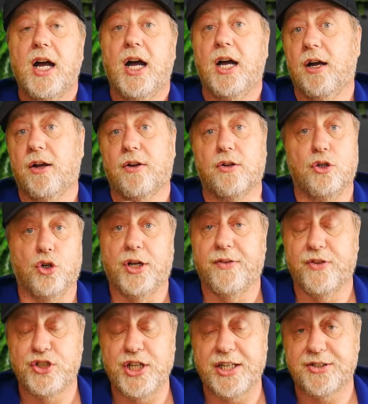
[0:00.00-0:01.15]
uh, looking at
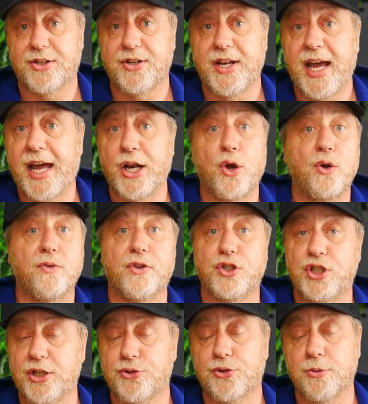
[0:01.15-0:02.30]
the Jetson Nano and the
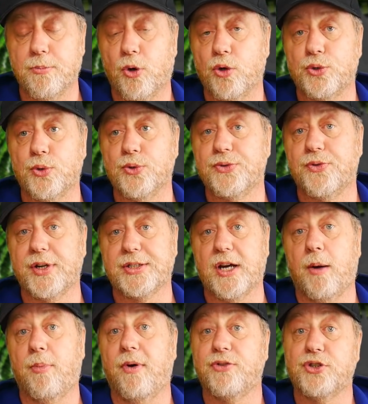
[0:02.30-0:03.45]
Jetson modules, for
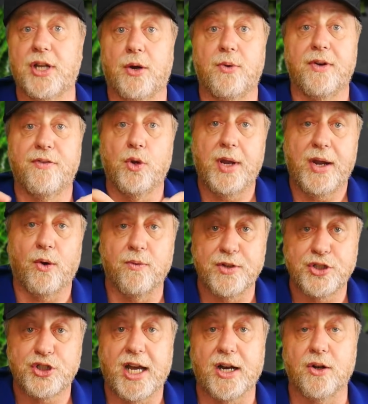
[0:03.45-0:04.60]
example. I've just done a review here on this
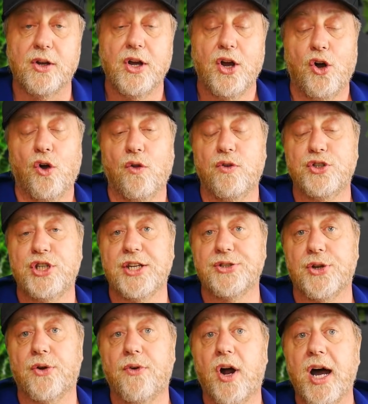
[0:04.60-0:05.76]
channel of the
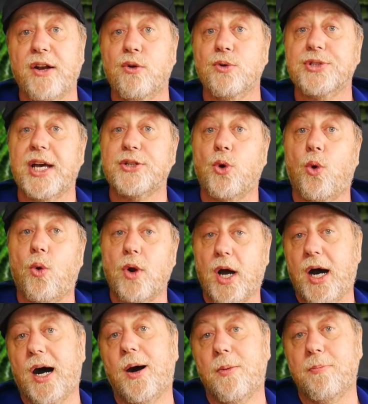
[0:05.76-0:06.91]
Jetson Orin. Of course, that's all
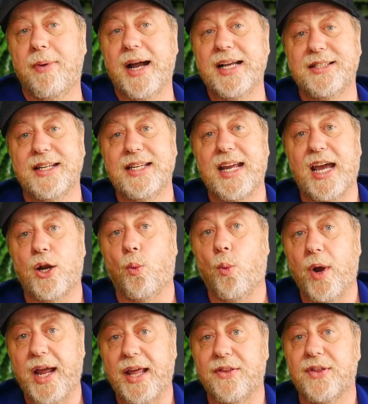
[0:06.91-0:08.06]
ARM based and yet
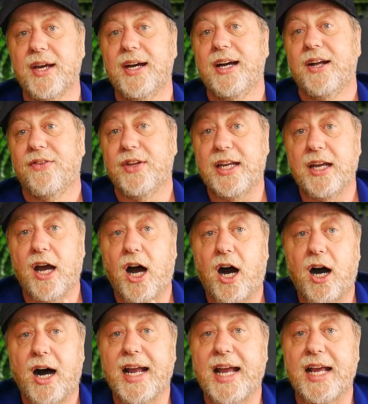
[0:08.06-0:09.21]
with the
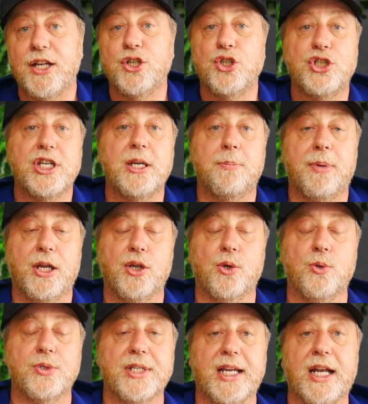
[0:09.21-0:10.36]
high-end
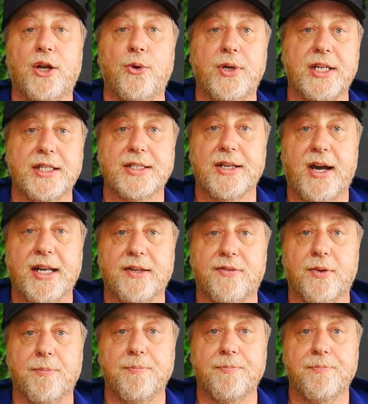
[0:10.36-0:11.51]
GPUs included inside of
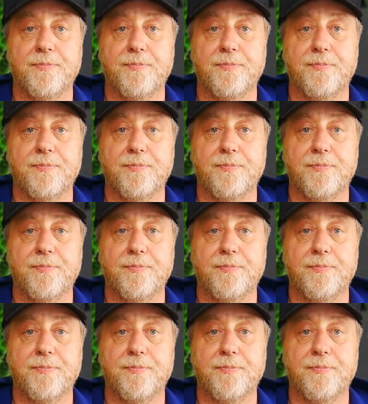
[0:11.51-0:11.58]
them.